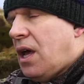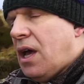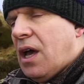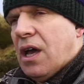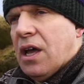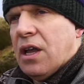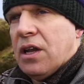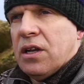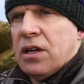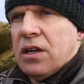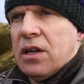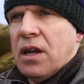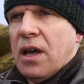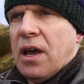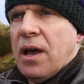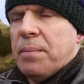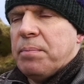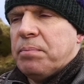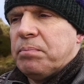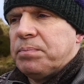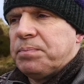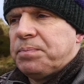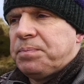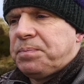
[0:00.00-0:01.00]
and
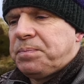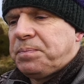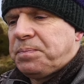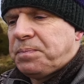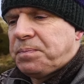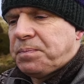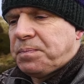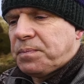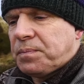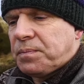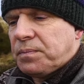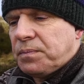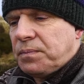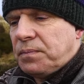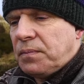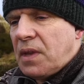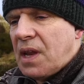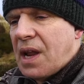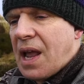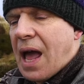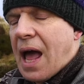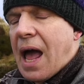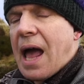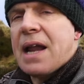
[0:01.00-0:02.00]

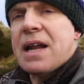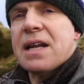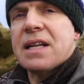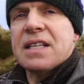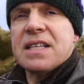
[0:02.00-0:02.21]
I had a